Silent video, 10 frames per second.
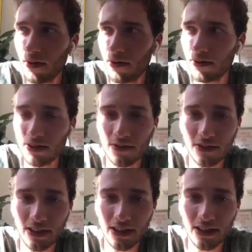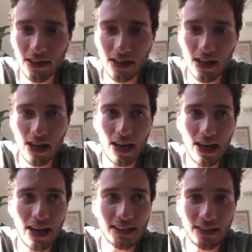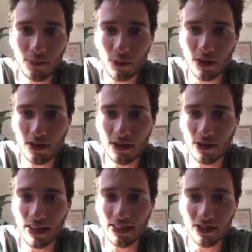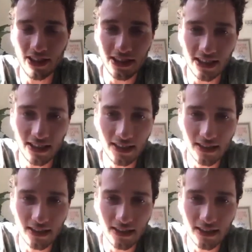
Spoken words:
other suffering less important or less tragic.